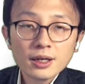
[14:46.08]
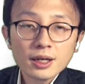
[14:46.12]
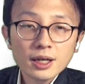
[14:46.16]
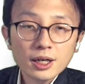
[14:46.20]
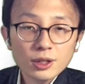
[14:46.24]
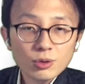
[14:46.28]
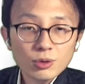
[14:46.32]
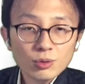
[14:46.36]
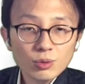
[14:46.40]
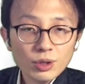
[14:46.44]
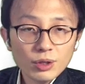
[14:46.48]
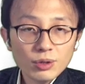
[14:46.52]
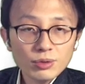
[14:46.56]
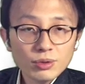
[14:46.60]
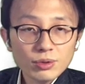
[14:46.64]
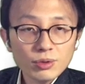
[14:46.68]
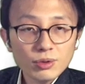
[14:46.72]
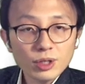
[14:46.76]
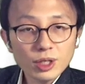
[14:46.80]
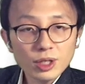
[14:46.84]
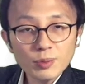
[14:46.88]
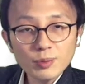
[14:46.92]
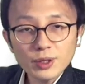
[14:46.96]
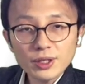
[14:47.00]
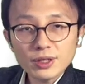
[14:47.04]
And we also
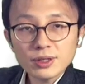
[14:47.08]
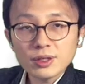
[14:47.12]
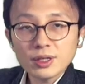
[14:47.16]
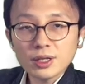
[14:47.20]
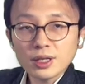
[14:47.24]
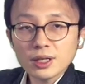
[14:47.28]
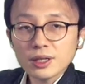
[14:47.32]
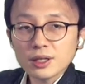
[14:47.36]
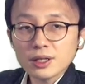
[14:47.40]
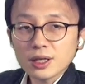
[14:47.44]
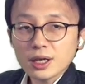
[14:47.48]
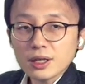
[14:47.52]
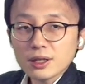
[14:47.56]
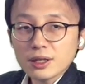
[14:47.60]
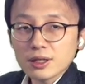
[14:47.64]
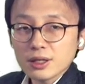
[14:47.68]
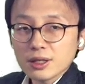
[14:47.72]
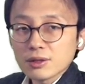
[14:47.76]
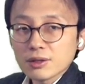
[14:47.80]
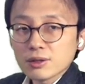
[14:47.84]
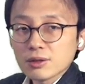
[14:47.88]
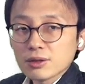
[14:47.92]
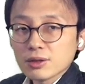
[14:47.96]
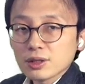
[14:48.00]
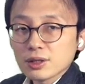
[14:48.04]

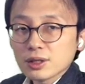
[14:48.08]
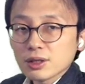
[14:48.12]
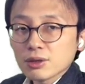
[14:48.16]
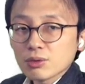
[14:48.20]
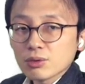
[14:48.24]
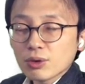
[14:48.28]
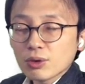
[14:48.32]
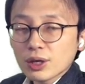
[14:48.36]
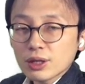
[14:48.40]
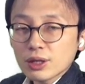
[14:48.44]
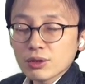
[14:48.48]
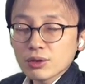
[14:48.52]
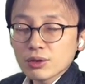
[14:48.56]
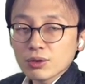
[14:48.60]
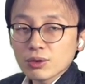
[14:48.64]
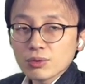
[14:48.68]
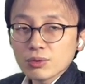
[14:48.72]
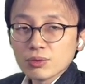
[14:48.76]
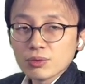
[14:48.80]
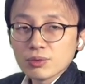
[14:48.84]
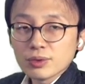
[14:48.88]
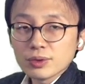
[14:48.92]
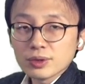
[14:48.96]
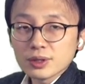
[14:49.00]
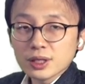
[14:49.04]
investigated the trade-off,
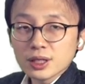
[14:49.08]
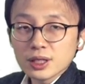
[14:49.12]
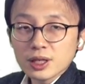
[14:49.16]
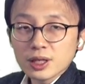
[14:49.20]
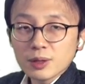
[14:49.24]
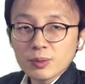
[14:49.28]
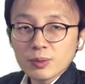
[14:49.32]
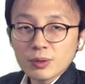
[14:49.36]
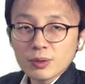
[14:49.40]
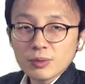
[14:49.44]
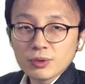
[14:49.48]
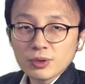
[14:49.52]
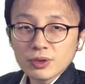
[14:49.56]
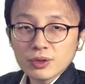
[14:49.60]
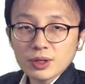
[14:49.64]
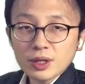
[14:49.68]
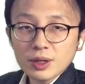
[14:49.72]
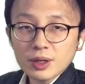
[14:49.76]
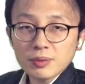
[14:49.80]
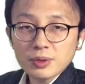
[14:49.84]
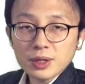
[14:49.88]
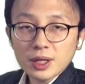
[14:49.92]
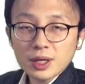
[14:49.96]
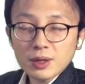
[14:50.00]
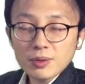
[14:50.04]
the number of
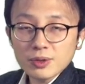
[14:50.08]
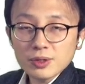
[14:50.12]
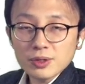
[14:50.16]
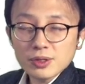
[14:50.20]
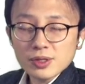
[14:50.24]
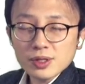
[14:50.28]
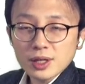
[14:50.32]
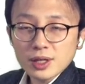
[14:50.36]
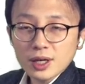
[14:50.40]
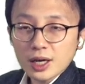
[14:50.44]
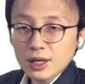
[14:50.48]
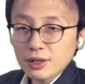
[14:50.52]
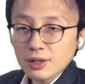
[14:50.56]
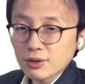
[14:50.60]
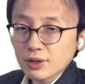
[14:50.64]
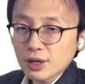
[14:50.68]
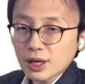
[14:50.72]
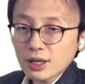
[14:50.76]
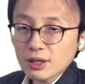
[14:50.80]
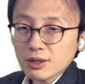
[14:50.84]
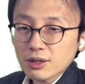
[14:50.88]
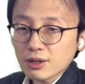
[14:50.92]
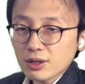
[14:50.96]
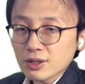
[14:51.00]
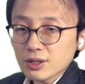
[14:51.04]
lookup tables and
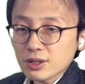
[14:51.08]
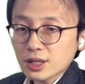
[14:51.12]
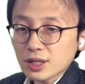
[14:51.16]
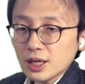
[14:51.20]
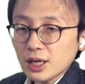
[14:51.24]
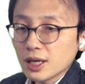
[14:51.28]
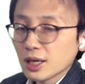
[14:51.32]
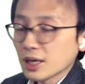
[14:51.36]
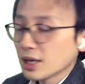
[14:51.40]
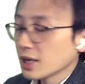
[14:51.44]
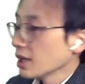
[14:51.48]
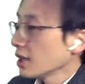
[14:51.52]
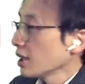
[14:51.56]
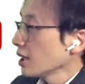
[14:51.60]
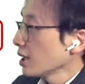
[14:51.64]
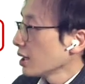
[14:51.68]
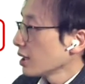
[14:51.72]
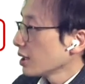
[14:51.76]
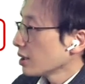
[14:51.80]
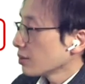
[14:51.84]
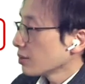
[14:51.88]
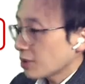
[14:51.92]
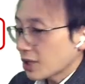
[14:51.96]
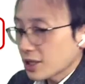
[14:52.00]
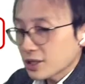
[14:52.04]
accuracy
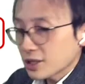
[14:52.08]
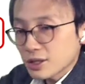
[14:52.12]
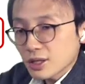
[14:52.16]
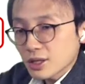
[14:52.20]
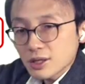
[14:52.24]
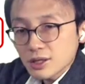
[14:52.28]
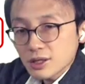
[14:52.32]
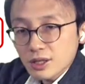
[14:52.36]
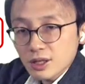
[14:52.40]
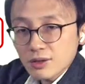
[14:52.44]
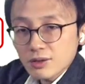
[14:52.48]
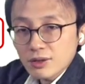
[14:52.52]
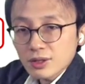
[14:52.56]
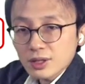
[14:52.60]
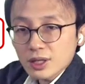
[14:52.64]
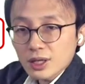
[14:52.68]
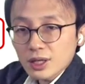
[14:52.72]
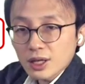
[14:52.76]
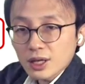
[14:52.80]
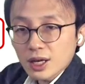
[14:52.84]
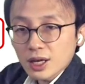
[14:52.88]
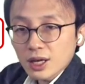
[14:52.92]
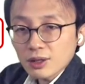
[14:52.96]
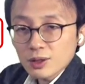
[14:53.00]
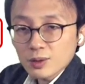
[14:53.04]
by changing
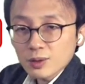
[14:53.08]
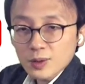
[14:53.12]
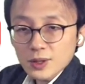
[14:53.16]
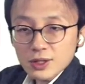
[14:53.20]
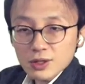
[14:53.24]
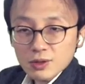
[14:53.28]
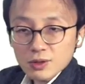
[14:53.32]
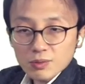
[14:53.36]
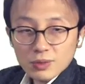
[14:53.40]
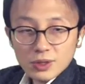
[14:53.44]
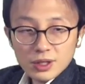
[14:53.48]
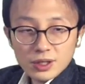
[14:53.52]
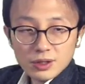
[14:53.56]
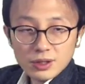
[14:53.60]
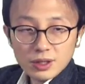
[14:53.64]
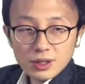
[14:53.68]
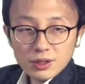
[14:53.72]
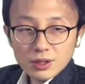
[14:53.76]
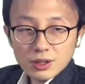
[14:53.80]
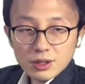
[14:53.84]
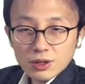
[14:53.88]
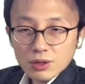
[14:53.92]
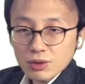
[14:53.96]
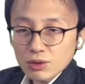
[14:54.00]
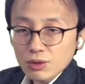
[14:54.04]
the activation bits
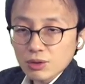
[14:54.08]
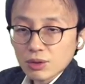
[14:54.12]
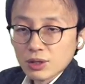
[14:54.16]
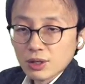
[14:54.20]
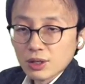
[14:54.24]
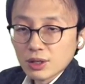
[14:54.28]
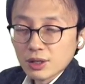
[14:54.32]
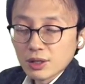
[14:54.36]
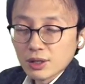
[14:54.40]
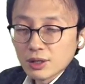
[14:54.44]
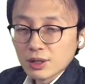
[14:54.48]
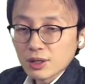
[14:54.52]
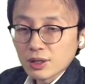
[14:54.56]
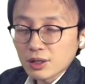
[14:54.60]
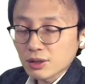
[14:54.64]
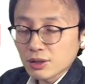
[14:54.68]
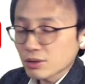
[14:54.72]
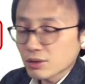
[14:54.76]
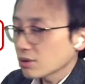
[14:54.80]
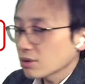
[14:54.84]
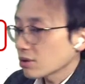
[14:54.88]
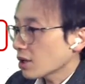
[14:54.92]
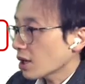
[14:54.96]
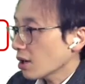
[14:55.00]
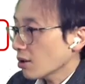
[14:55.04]
Q.
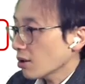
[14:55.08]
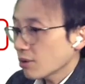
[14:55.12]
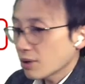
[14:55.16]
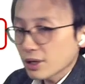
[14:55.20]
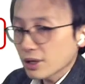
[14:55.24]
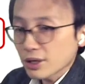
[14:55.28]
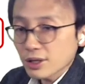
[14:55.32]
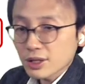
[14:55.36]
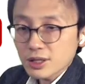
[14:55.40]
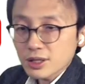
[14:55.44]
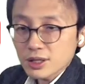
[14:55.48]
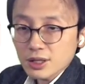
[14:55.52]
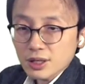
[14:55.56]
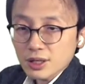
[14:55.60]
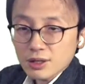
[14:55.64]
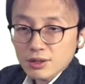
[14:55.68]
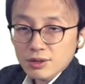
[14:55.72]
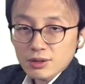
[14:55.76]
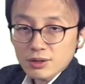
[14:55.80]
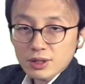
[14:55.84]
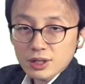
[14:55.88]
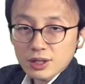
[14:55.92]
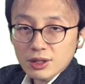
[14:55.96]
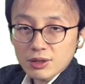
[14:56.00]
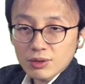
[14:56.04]
So our
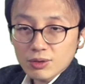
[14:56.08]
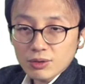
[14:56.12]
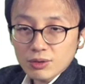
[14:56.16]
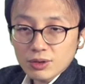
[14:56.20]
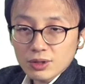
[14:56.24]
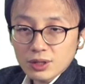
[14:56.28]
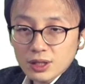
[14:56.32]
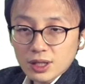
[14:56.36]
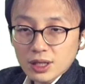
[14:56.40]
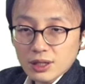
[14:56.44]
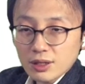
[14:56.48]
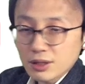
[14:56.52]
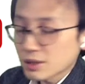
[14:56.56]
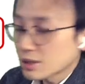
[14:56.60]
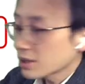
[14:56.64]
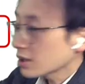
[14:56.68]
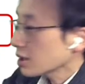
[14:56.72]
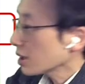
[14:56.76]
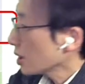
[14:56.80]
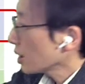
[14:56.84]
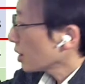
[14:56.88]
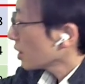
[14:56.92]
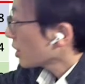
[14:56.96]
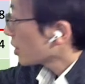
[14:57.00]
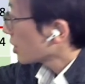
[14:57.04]
results denote that
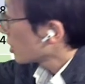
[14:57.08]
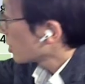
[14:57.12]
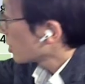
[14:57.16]
the